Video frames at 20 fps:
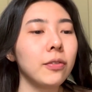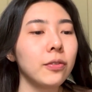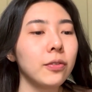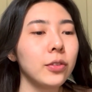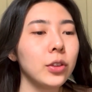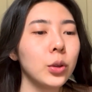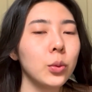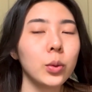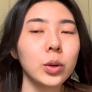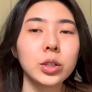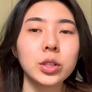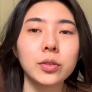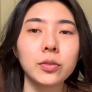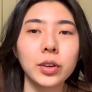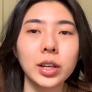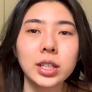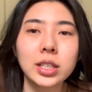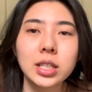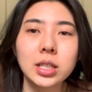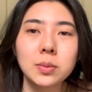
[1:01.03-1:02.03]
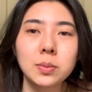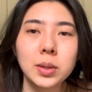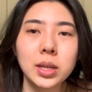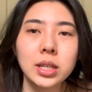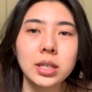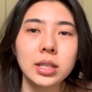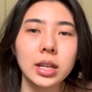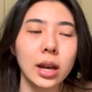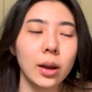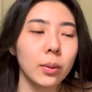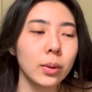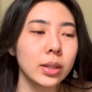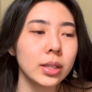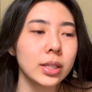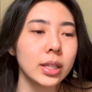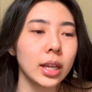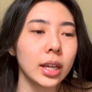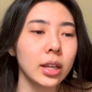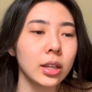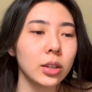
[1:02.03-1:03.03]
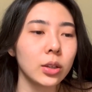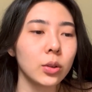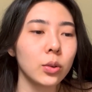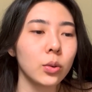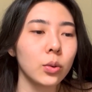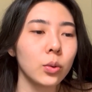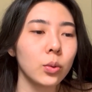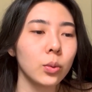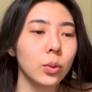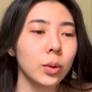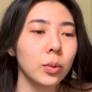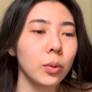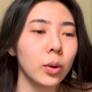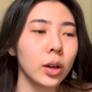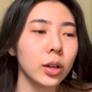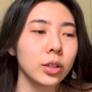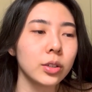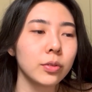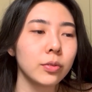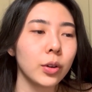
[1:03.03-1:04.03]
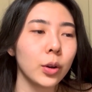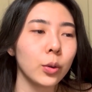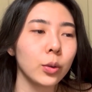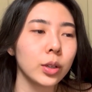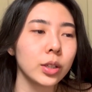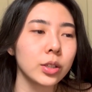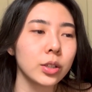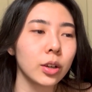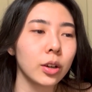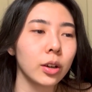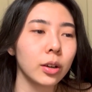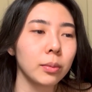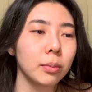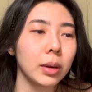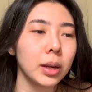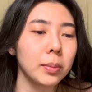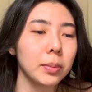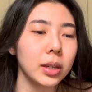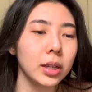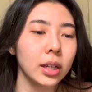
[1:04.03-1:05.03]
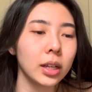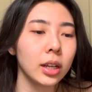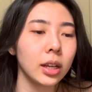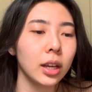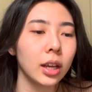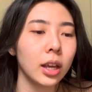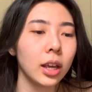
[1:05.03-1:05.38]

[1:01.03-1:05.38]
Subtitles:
you were to fix this piece, I would say you would want to focus on maybe